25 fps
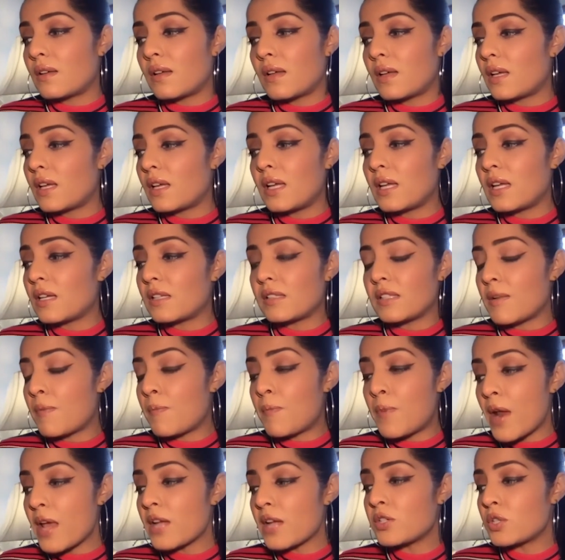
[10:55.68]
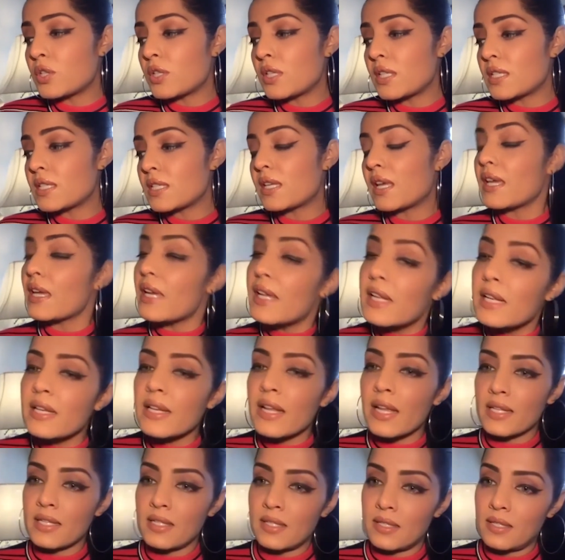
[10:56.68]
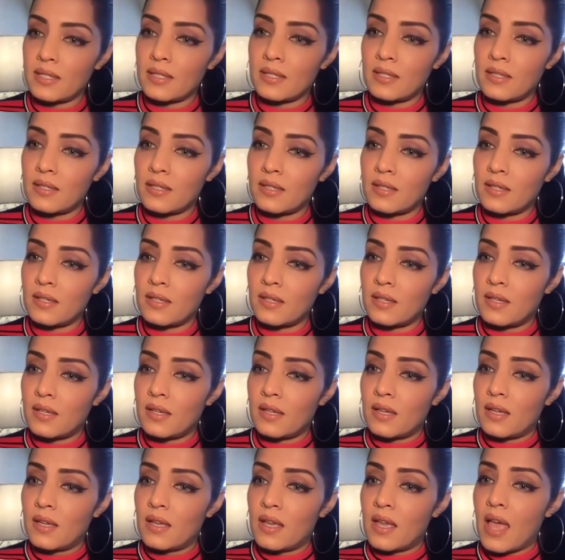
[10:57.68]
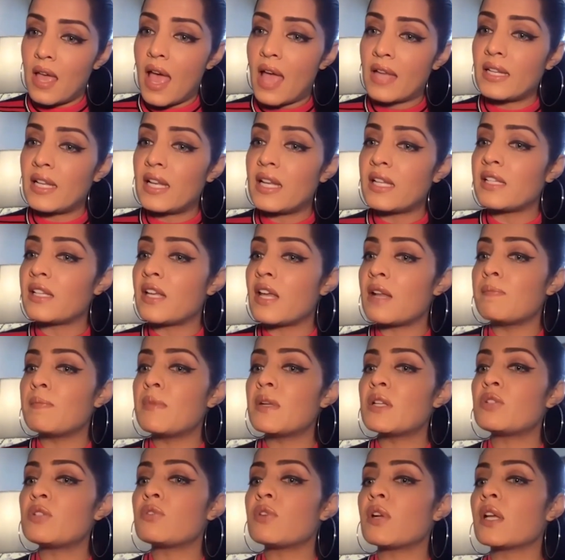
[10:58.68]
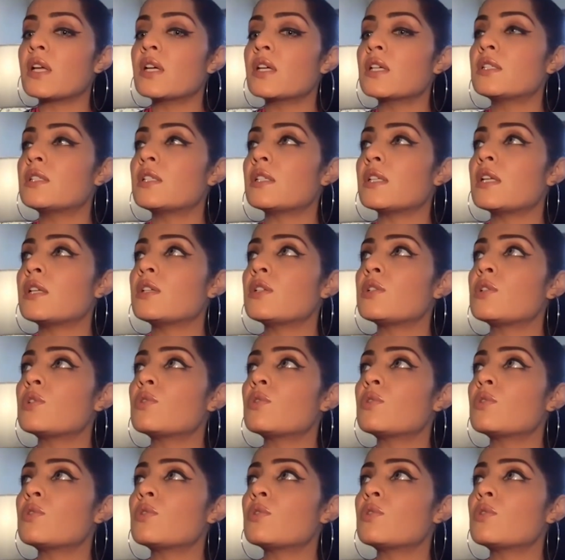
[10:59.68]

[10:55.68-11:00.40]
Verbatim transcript: eh, depression is an illness and it can be triggered into